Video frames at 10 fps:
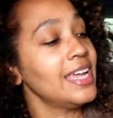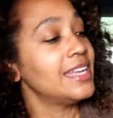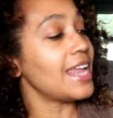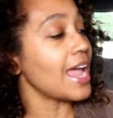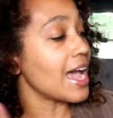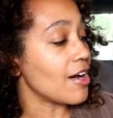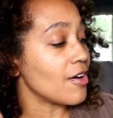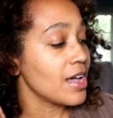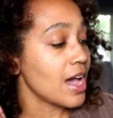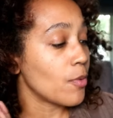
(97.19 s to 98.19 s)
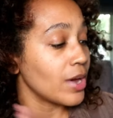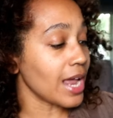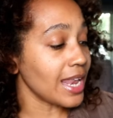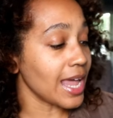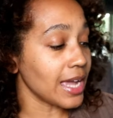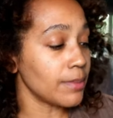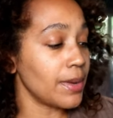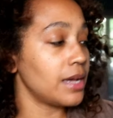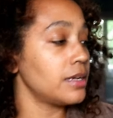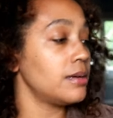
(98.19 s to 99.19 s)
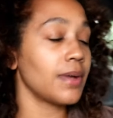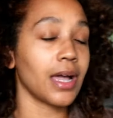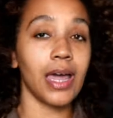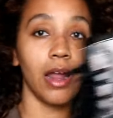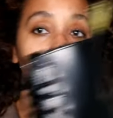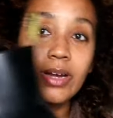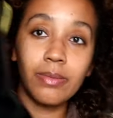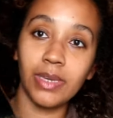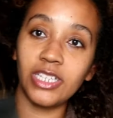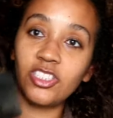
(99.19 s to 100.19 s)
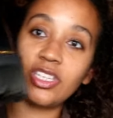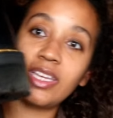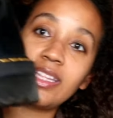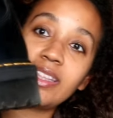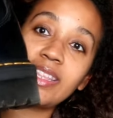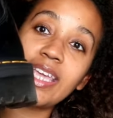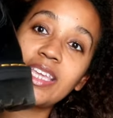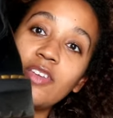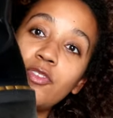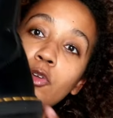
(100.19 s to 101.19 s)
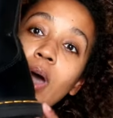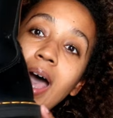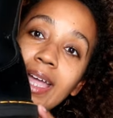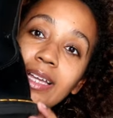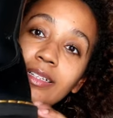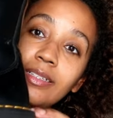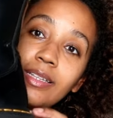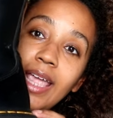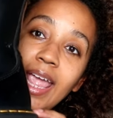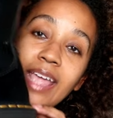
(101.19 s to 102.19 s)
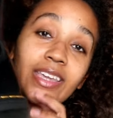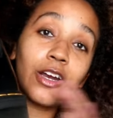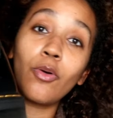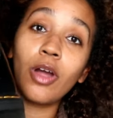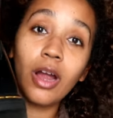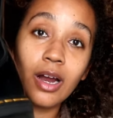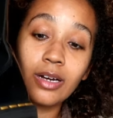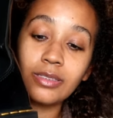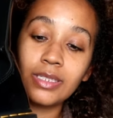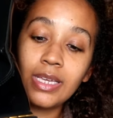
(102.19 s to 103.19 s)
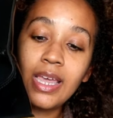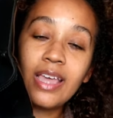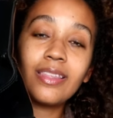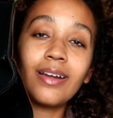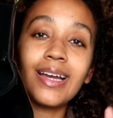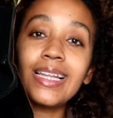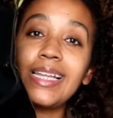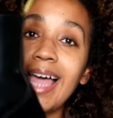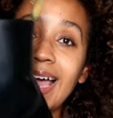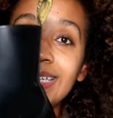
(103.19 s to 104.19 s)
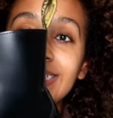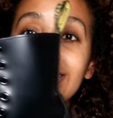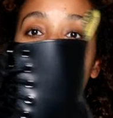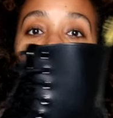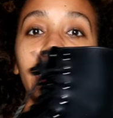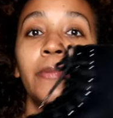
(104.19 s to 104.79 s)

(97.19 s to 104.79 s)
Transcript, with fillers: Now, what I like about them, I kind of already mentioned, they give you height and they don't hurt. They're a classic.